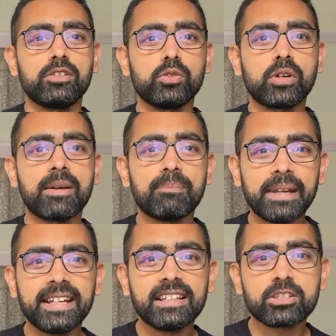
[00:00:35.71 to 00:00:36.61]
to
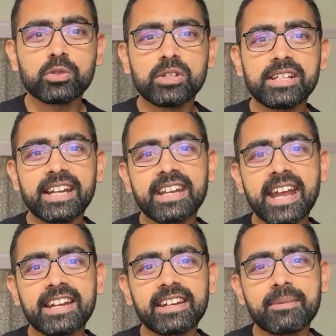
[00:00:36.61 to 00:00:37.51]
complete the student data
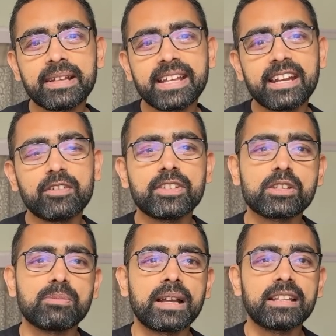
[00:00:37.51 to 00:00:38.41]
entry by the end of
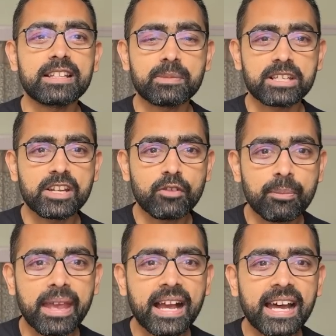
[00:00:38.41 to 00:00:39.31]
this month, especially for
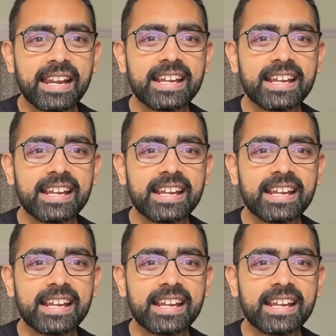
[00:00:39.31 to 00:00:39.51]
Meghalaya.